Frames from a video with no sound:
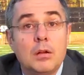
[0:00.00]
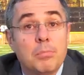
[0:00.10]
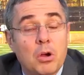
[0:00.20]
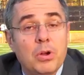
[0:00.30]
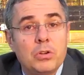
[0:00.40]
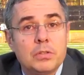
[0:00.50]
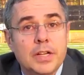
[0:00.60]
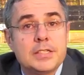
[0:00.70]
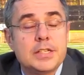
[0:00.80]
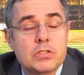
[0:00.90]
Bobo,
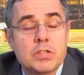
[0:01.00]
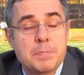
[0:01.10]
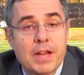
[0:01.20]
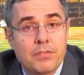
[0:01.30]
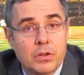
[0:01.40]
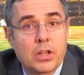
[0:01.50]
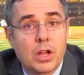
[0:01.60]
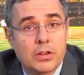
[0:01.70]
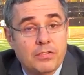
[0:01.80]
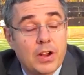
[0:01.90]
it's disrespectful to
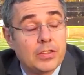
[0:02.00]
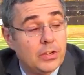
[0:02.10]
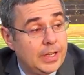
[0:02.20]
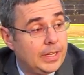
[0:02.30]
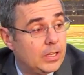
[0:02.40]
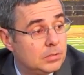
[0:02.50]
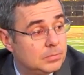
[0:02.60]
call your father an idiot.